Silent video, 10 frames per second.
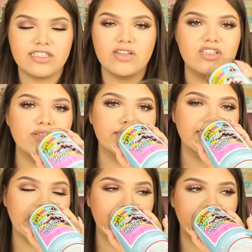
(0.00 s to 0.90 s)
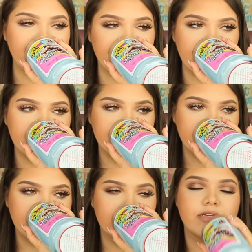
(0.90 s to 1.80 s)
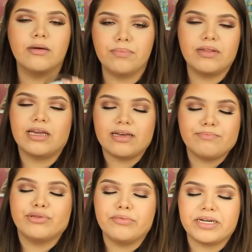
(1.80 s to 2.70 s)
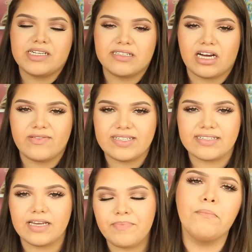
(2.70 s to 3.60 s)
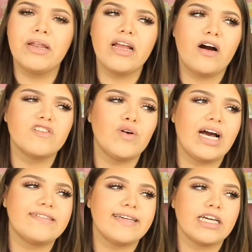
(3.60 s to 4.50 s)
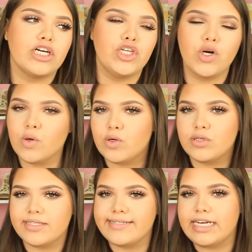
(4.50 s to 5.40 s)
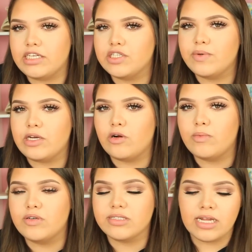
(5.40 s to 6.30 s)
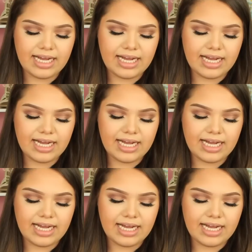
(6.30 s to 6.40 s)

So this one smells like a muffin, like blueberries obviously, but it also has like a yogurt scent to it almost.